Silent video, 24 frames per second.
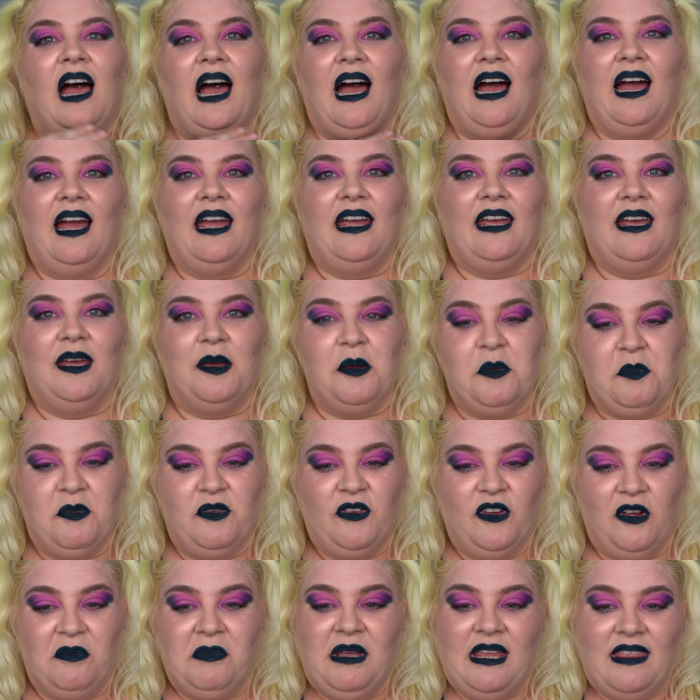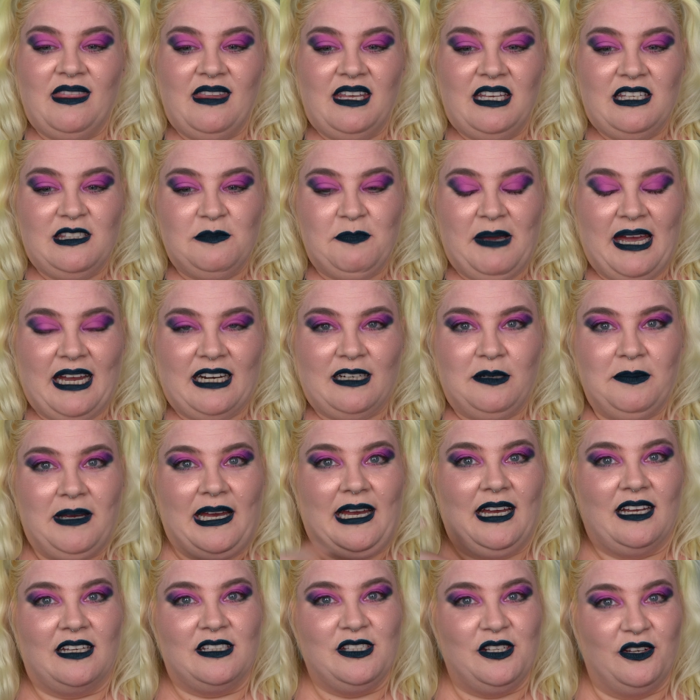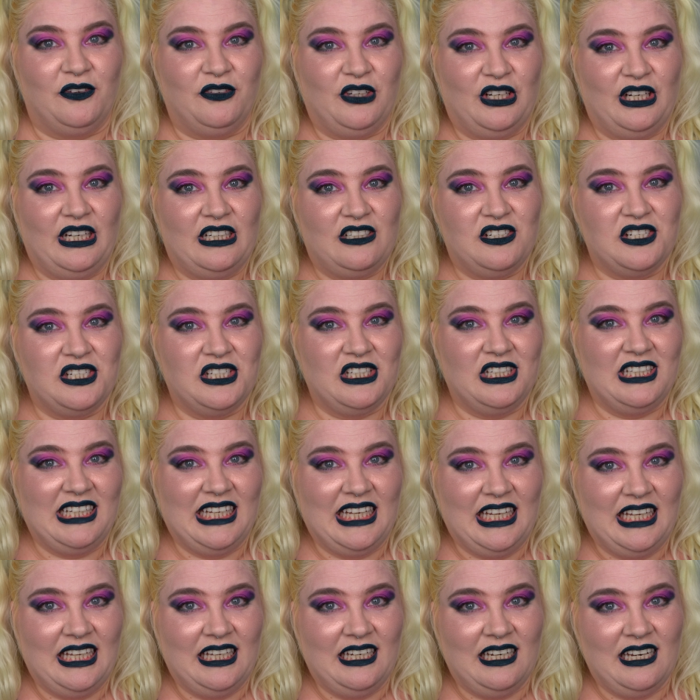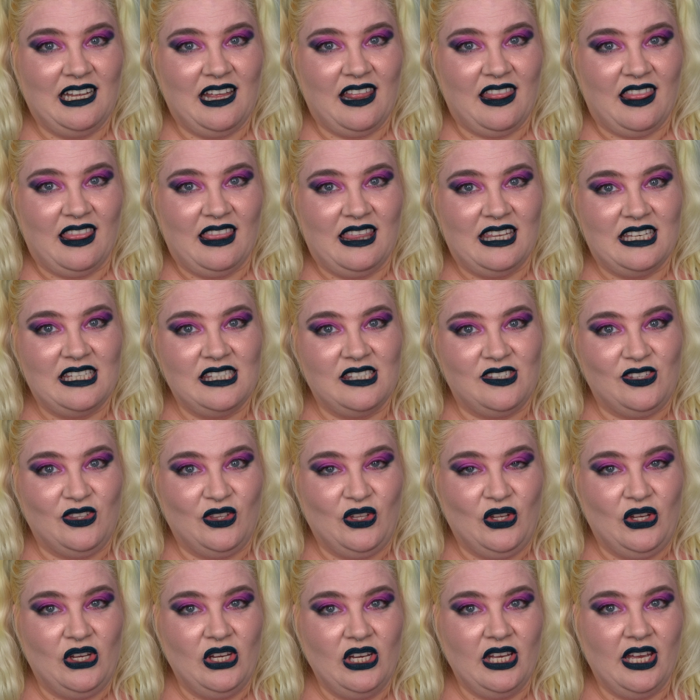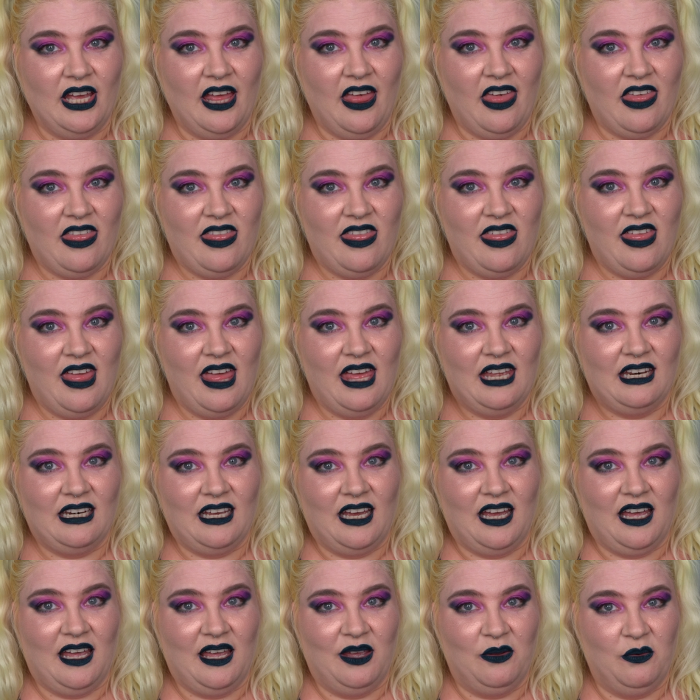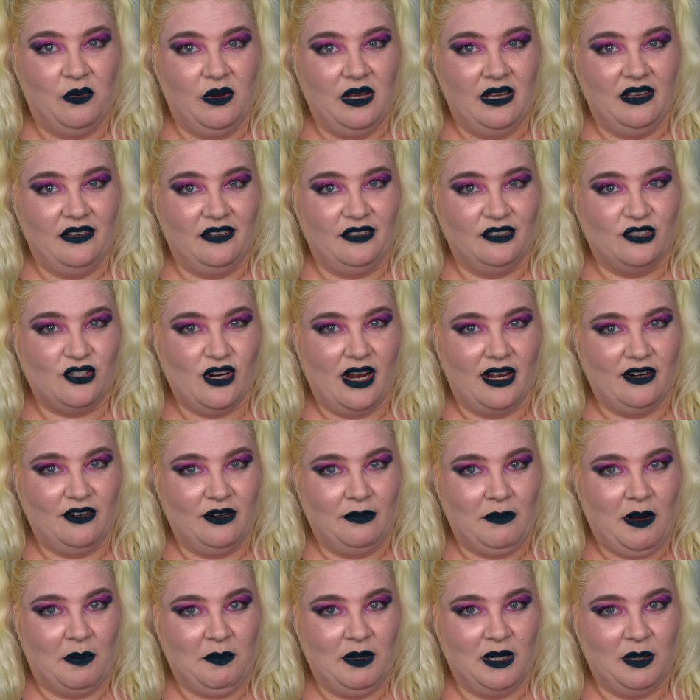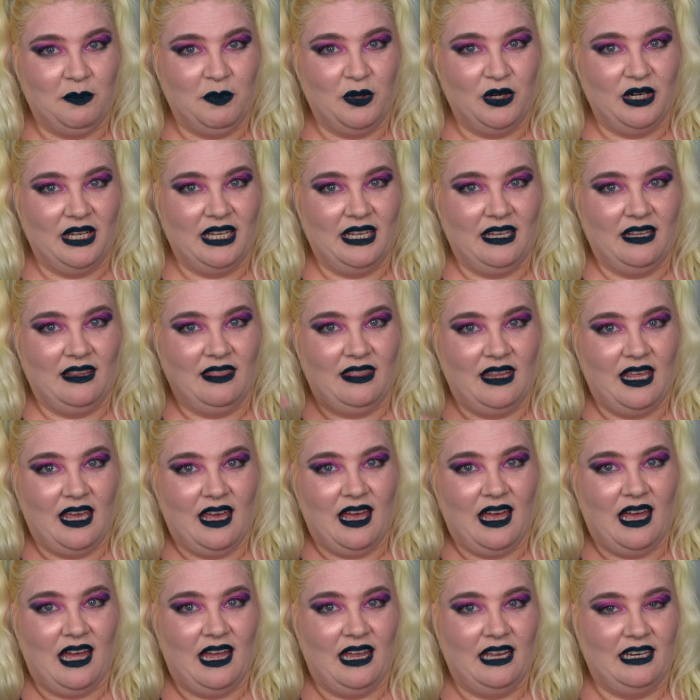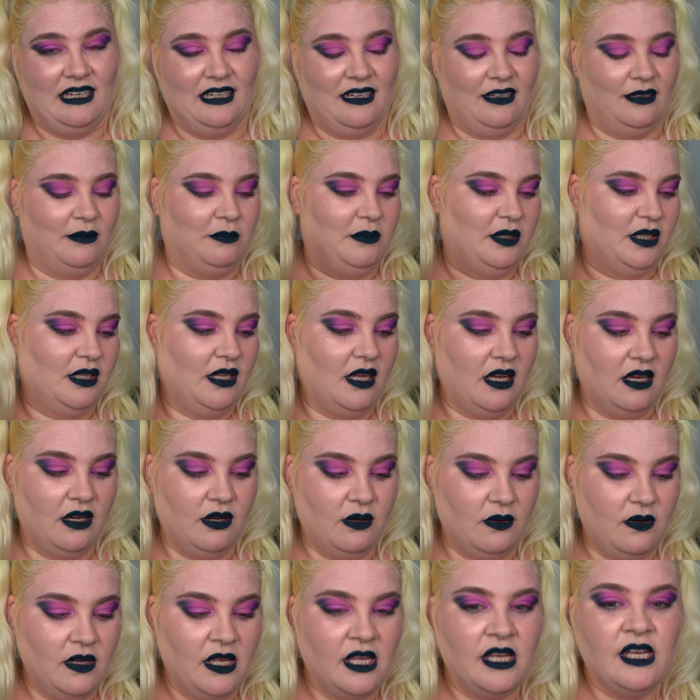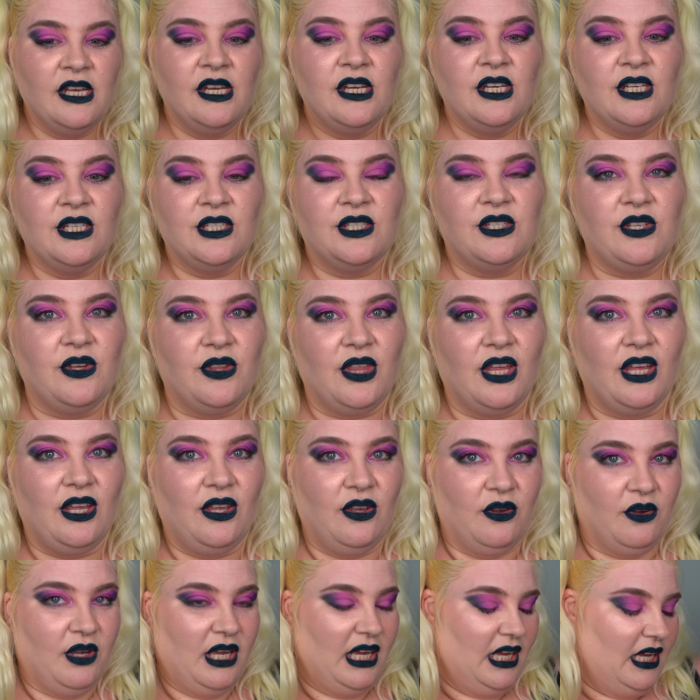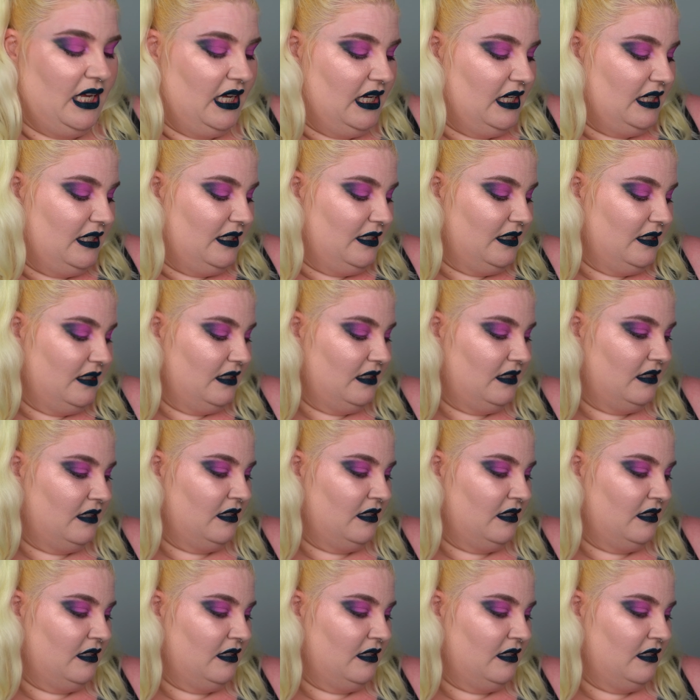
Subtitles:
I am filming these back to back, so if you're interested in this look, then I will try to remember to put it in the eye down below so that you can